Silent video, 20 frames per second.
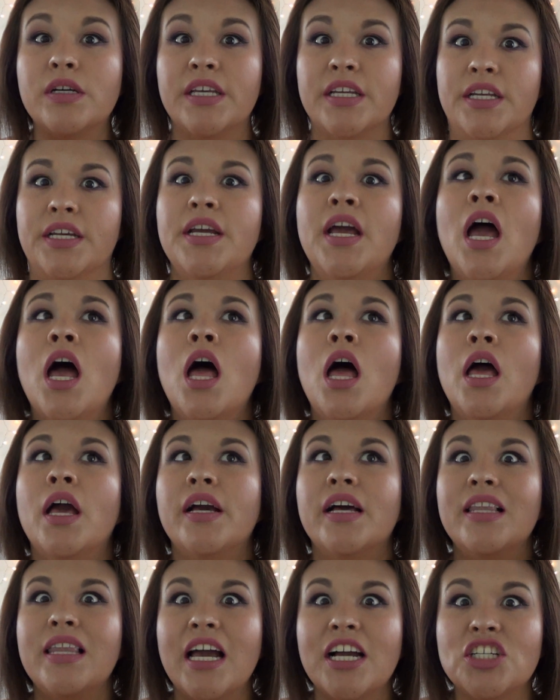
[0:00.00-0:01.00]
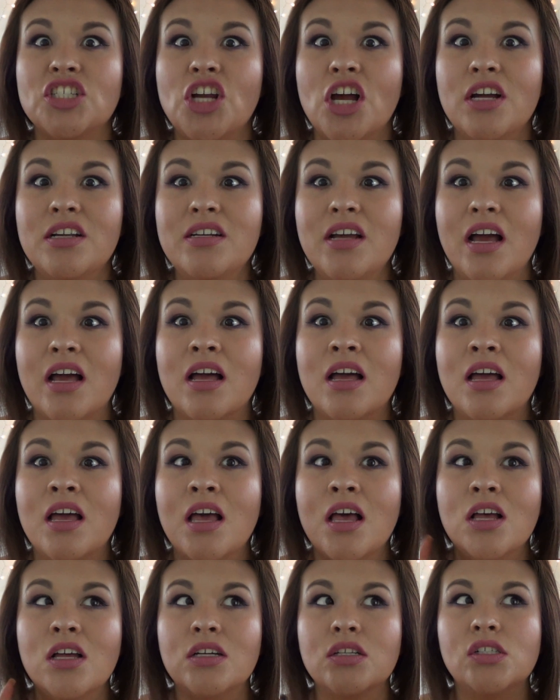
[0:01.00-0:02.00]
Kitty collection,
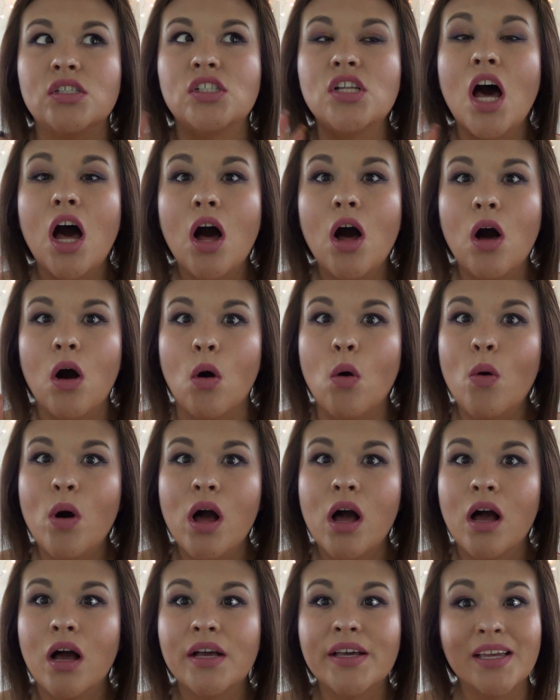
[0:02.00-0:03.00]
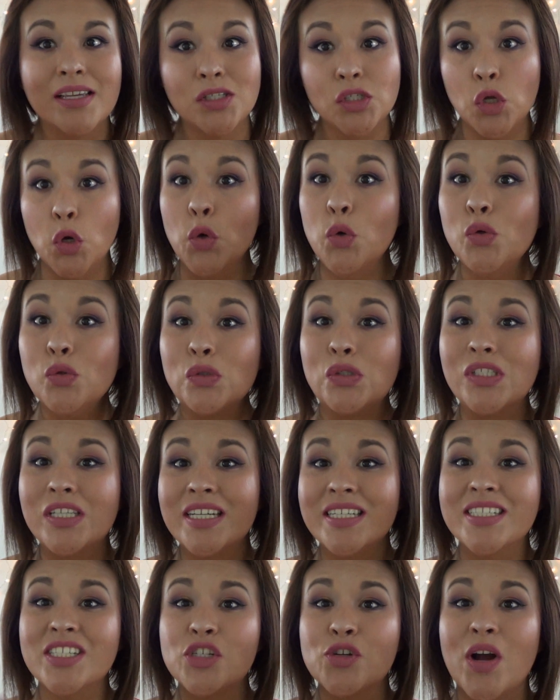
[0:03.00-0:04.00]
So guess who's
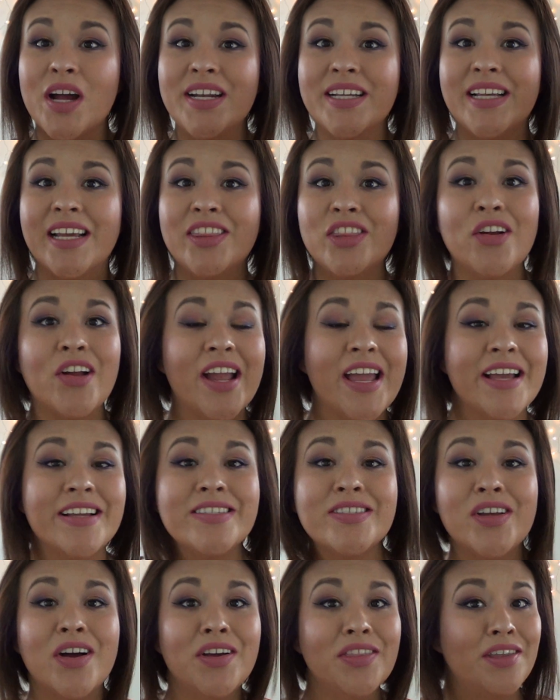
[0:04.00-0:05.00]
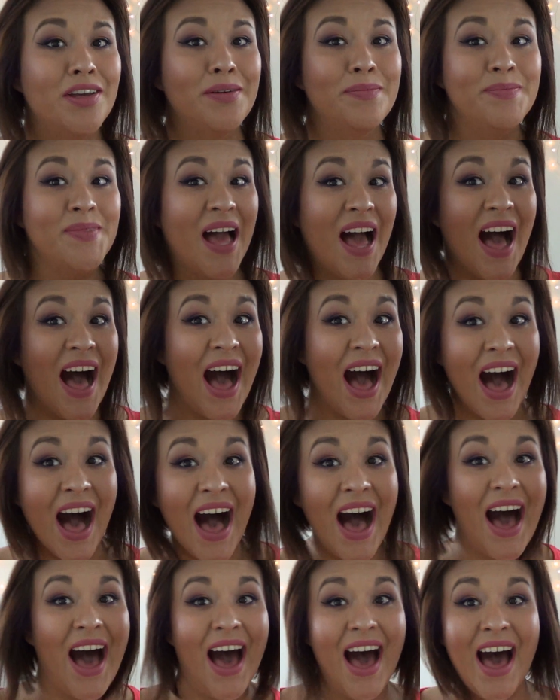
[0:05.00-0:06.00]
gonna try to get their hands on them?
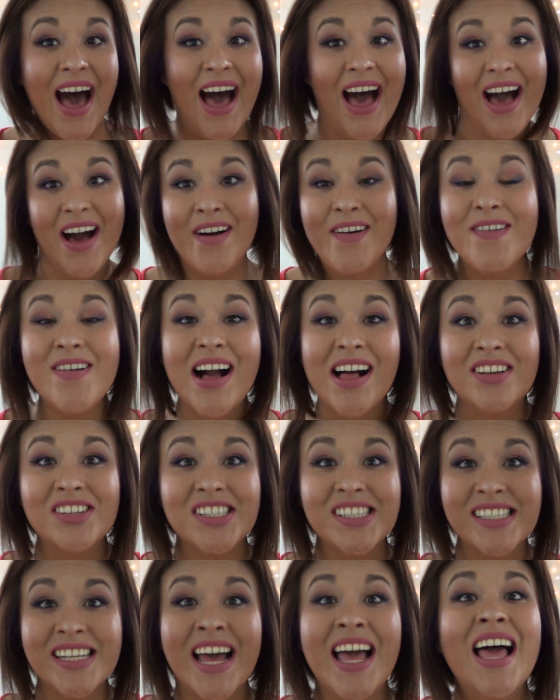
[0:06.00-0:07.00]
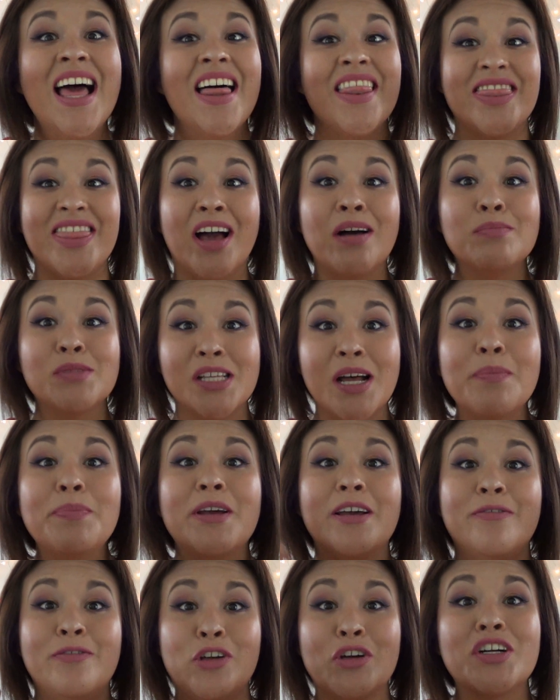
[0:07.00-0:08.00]
Who else? Thumbs up
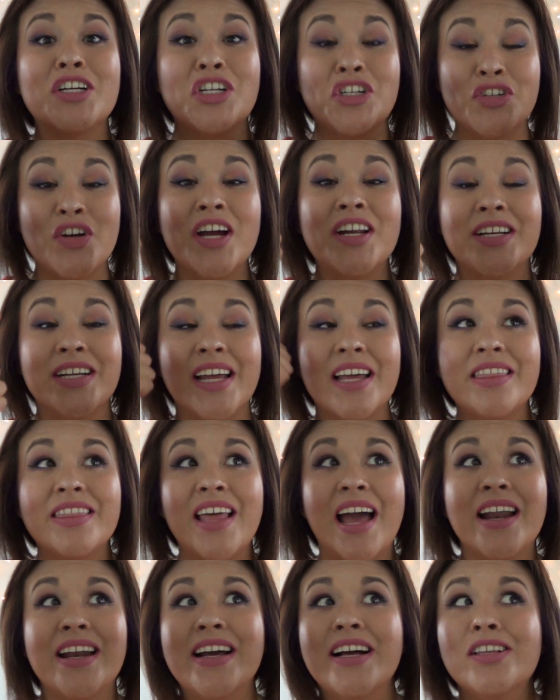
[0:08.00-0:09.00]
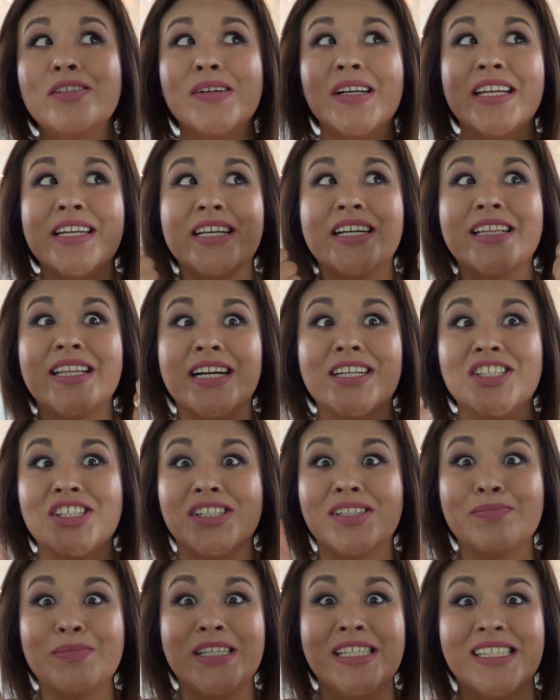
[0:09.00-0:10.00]
if you're gonna try to get that Hello Kitty
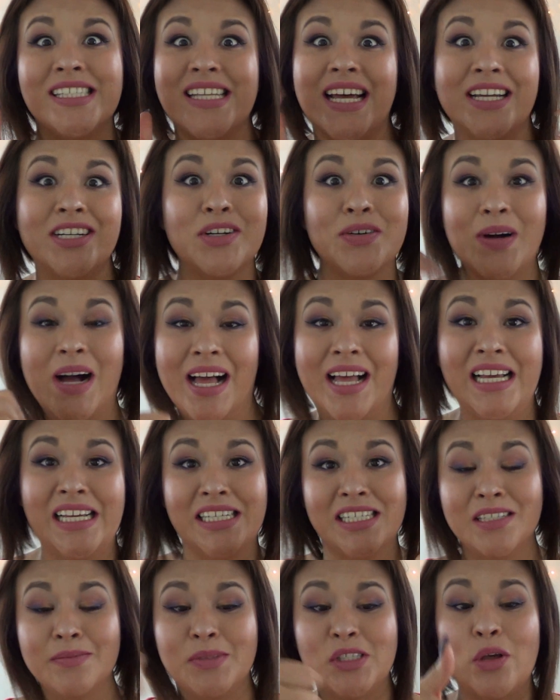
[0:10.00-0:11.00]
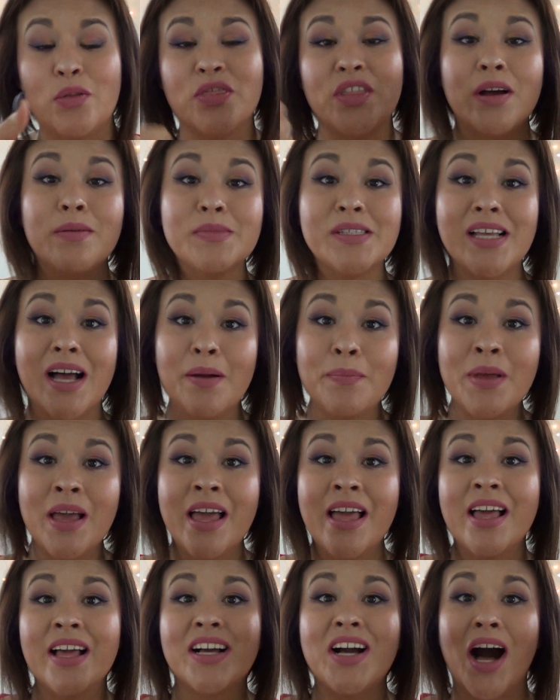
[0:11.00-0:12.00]
collection, because I know I am. So thumbs up,
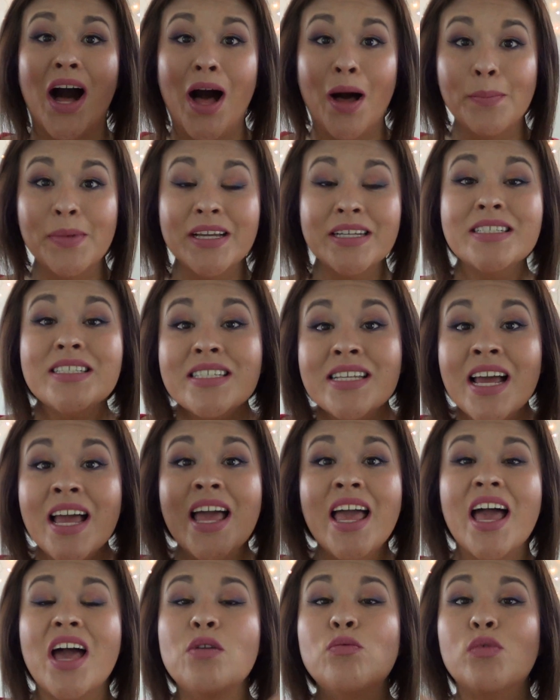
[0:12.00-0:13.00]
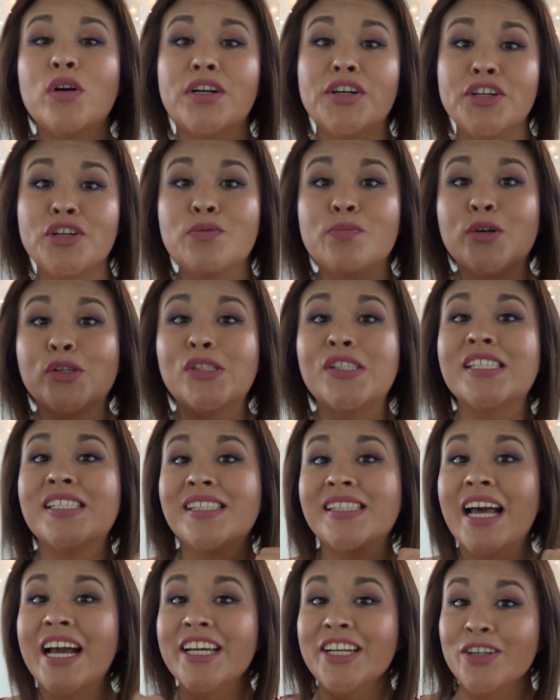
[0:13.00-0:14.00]
comment, and what are you most
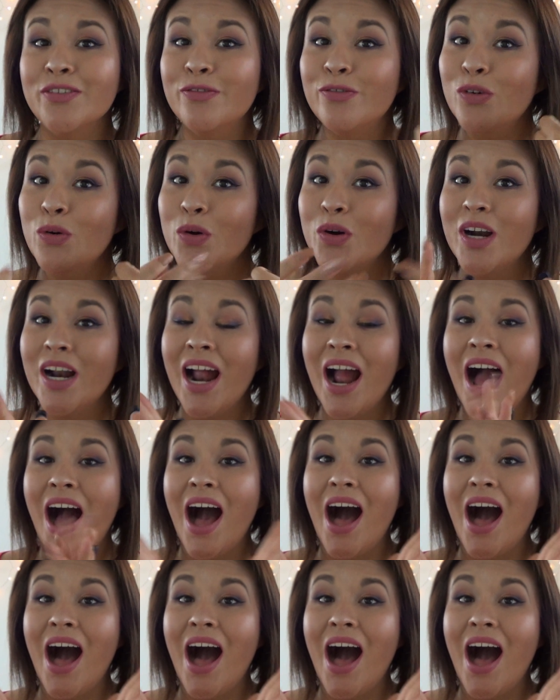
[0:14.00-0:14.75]
excited for?